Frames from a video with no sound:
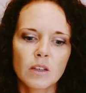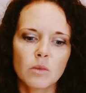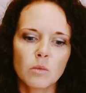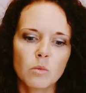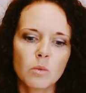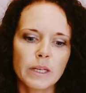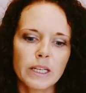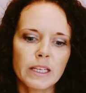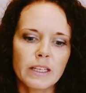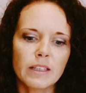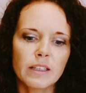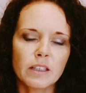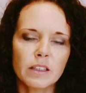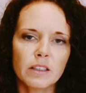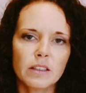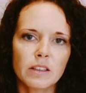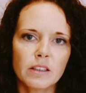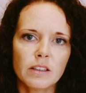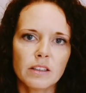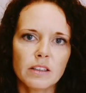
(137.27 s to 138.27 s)
We
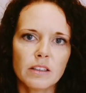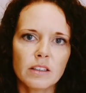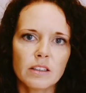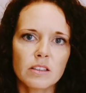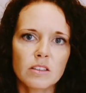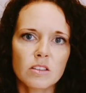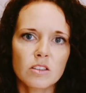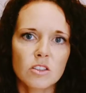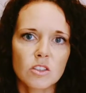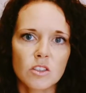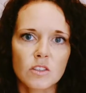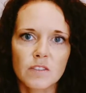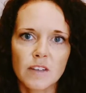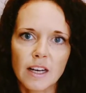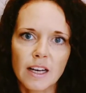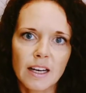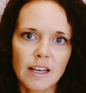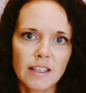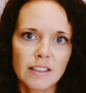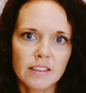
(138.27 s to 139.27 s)
could
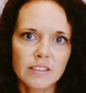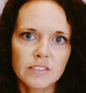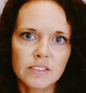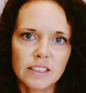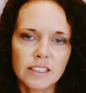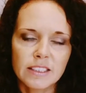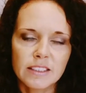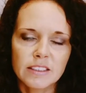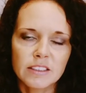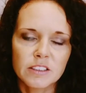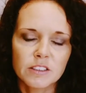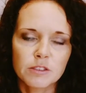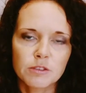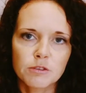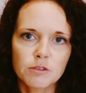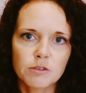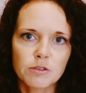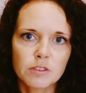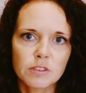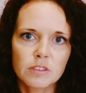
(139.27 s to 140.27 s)
survive
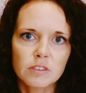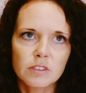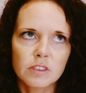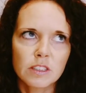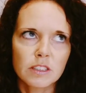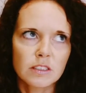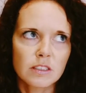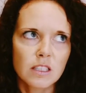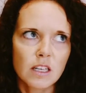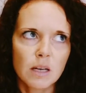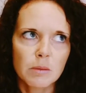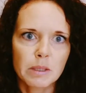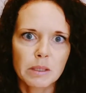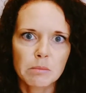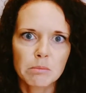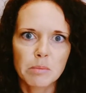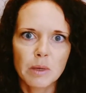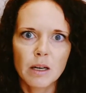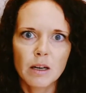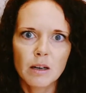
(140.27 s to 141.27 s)
if an
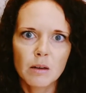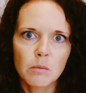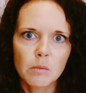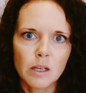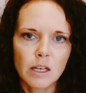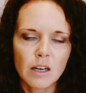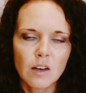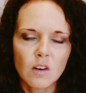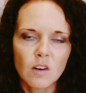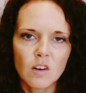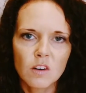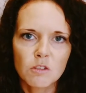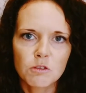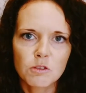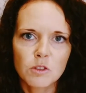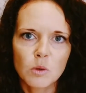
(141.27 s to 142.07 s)
atomic bomb went off,